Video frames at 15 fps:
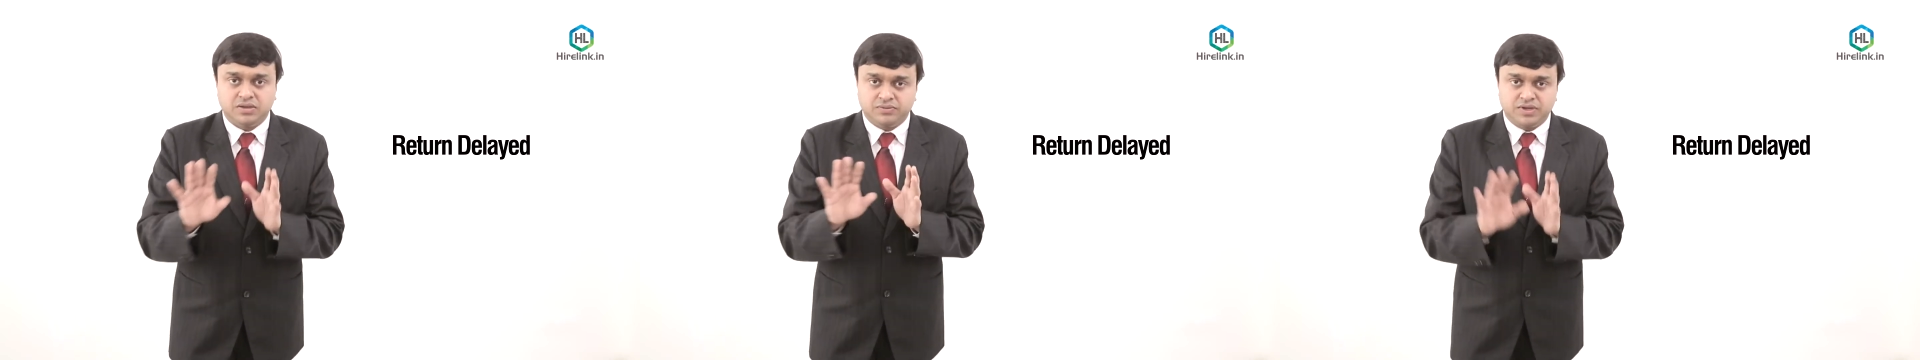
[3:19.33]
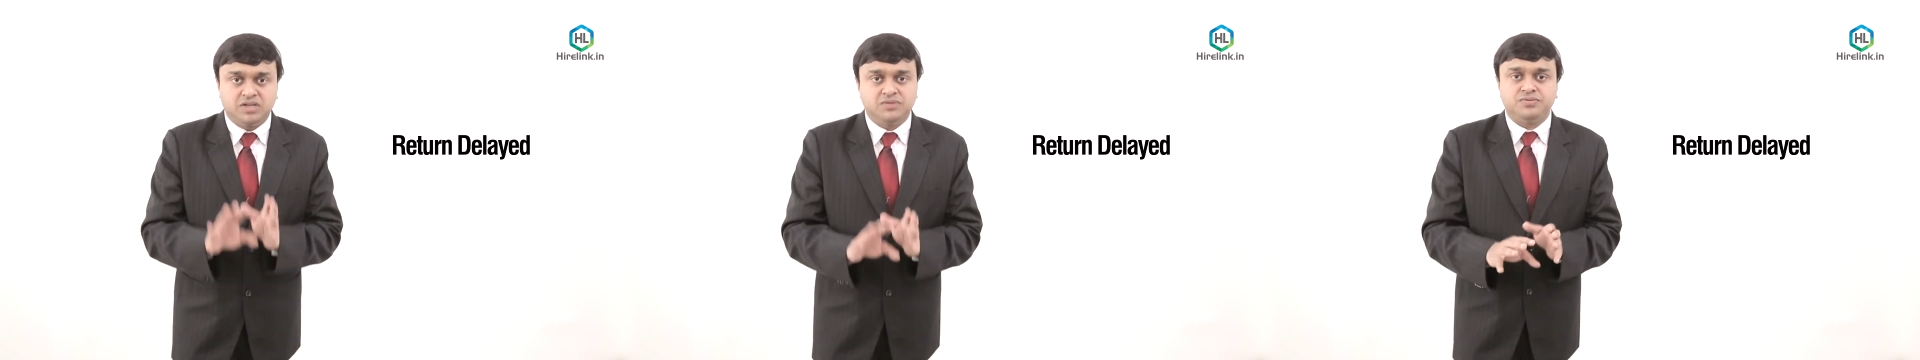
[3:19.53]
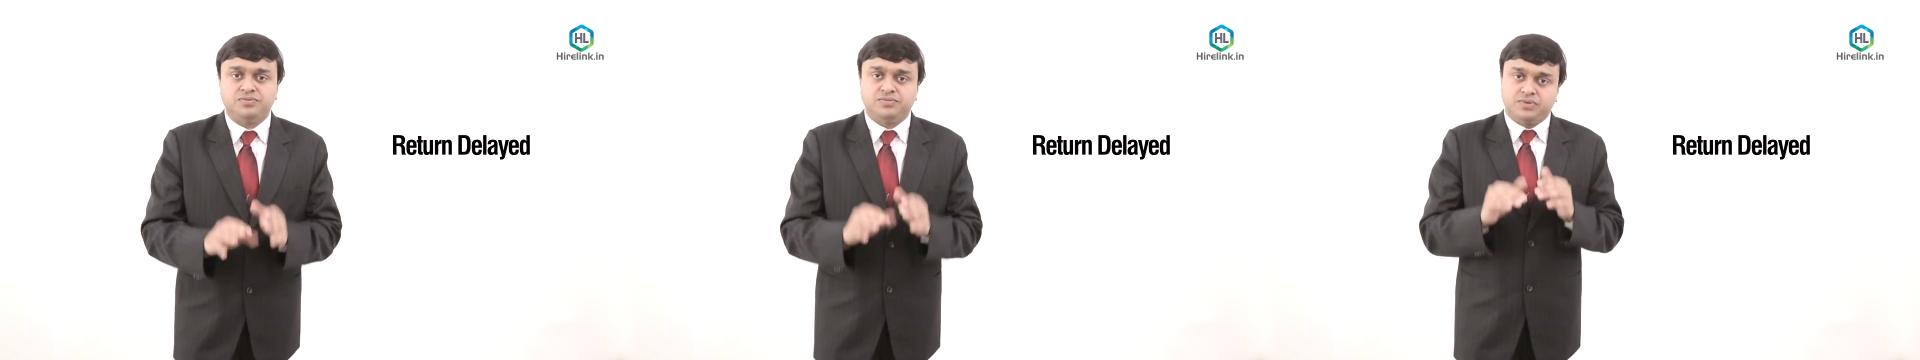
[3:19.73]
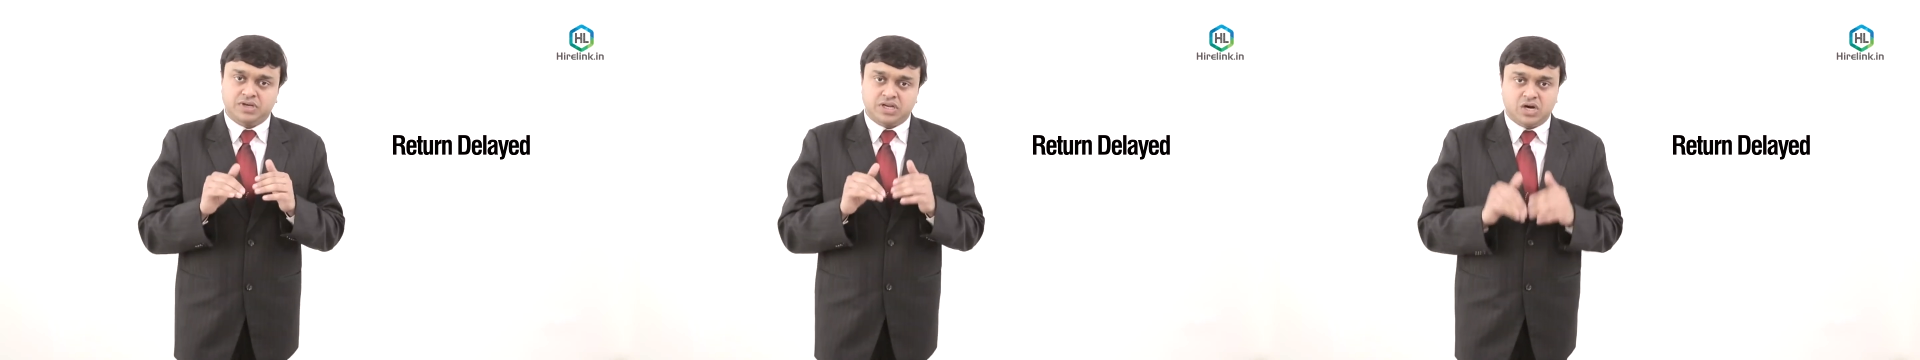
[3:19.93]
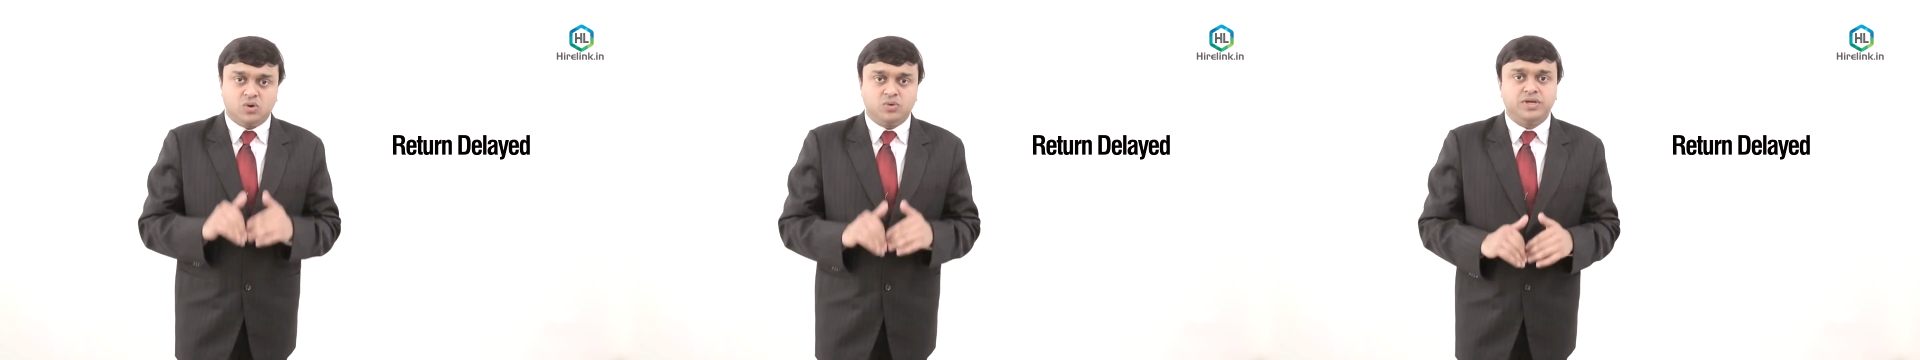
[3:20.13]
Even if
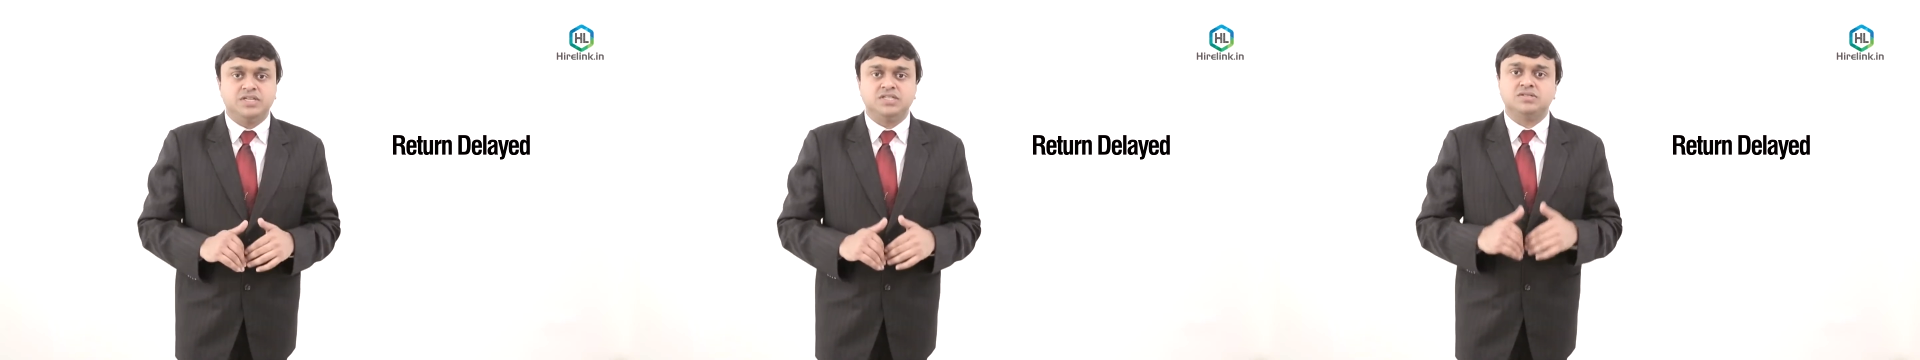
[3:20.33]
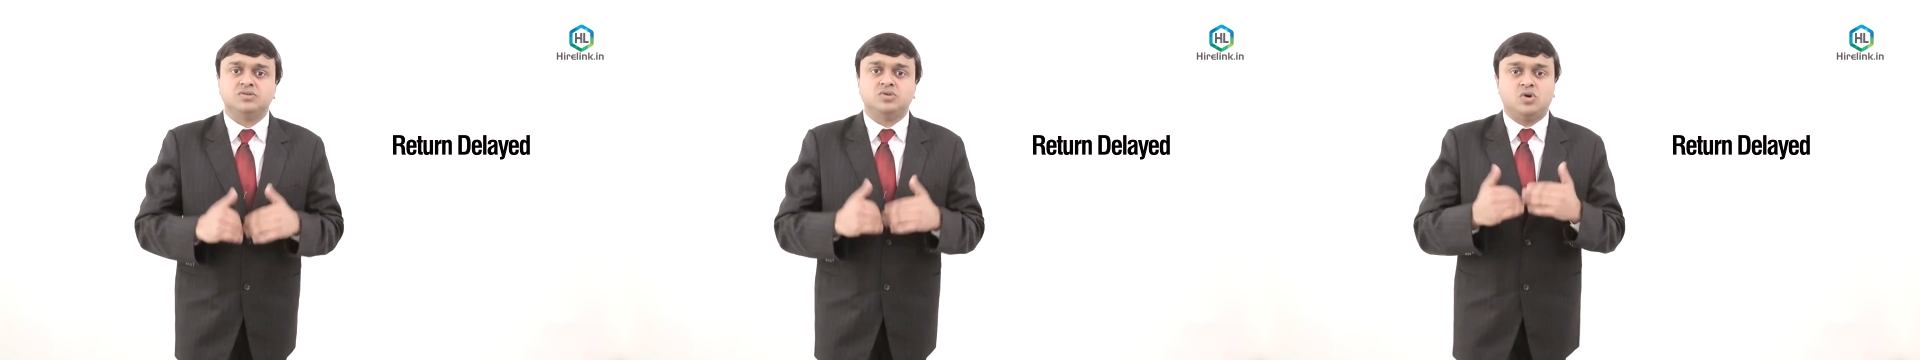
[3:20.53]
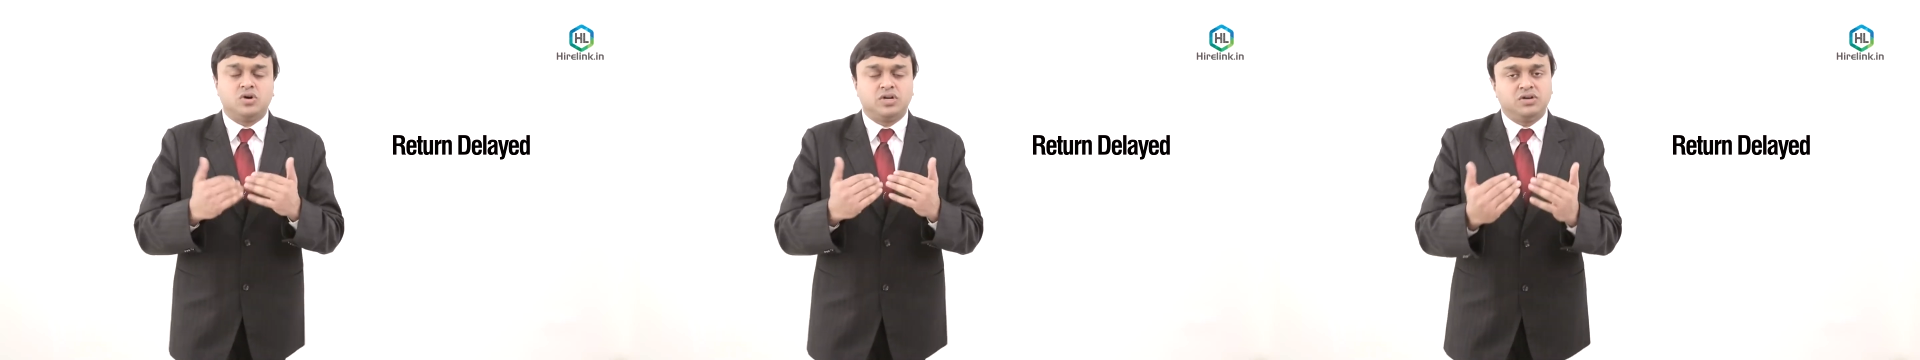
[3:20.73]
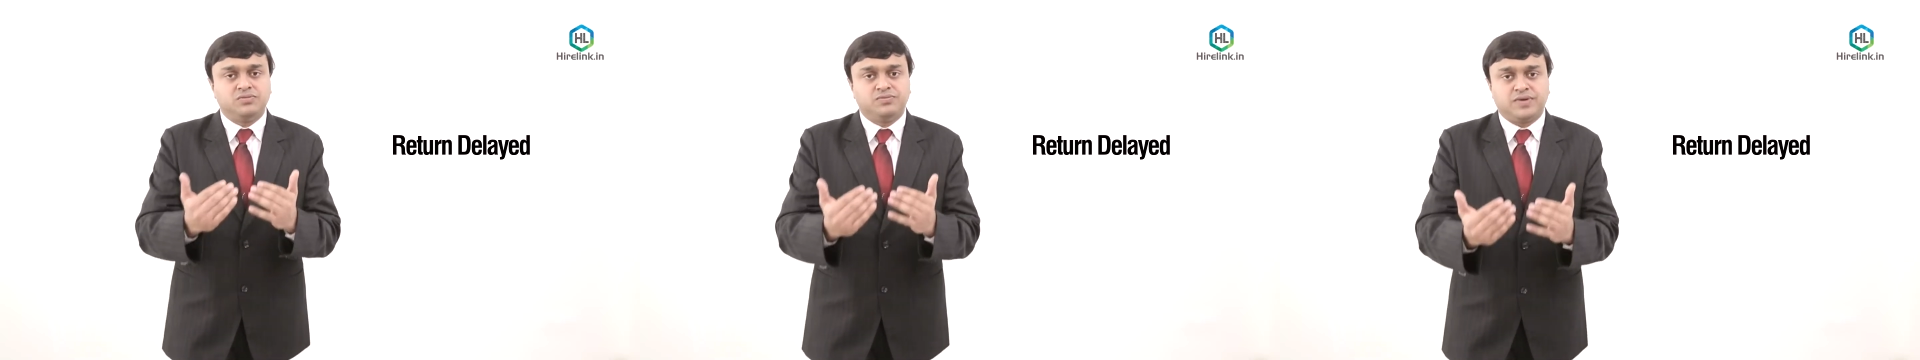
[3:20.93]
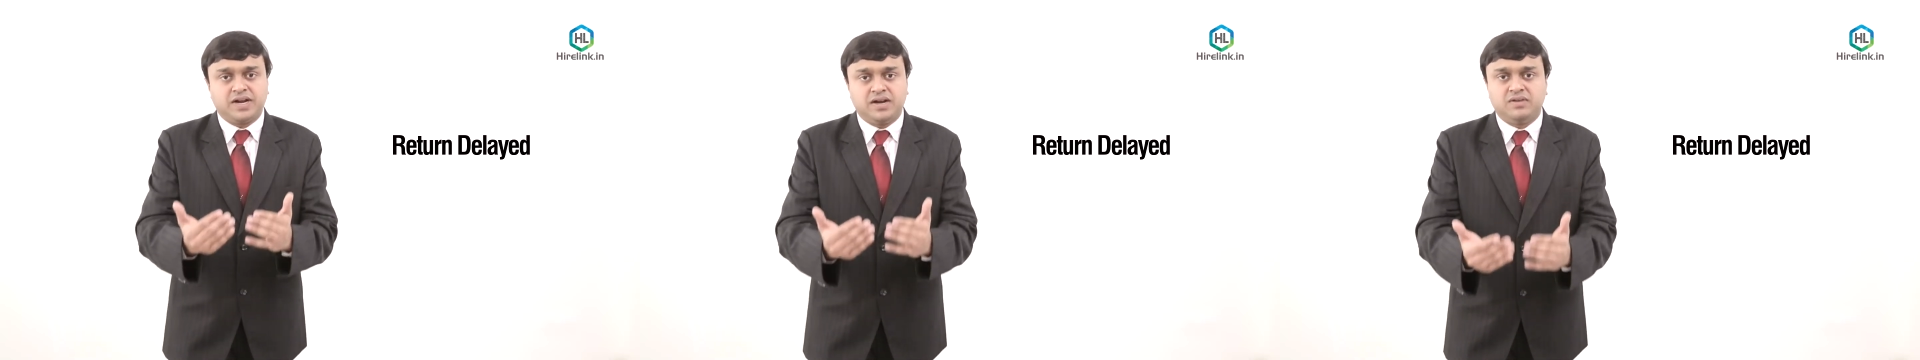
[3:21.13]
now he has gone
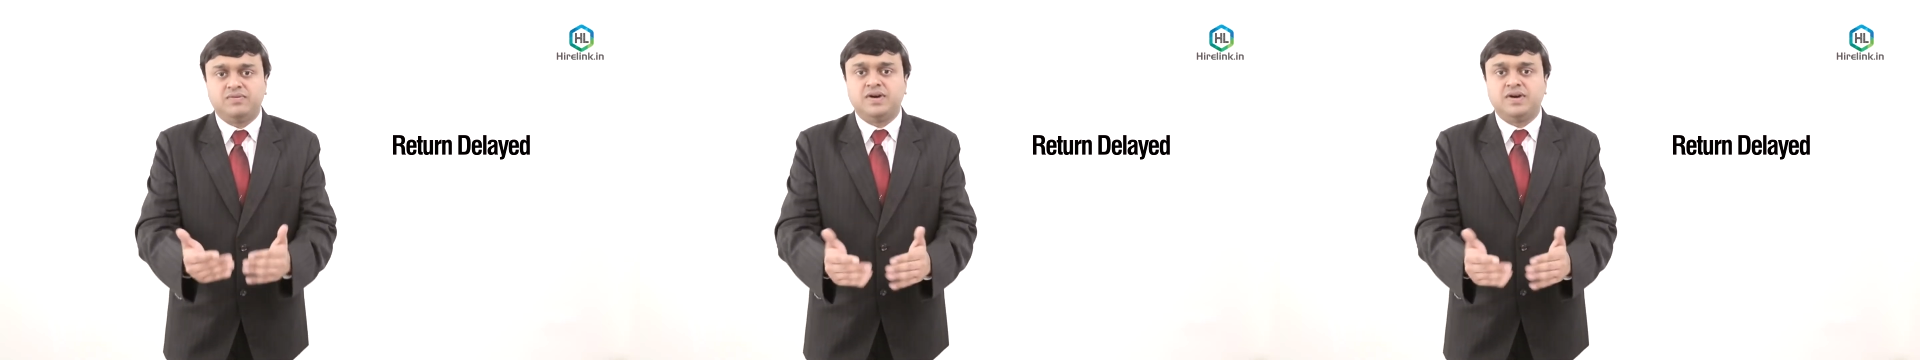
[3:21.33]
and filed a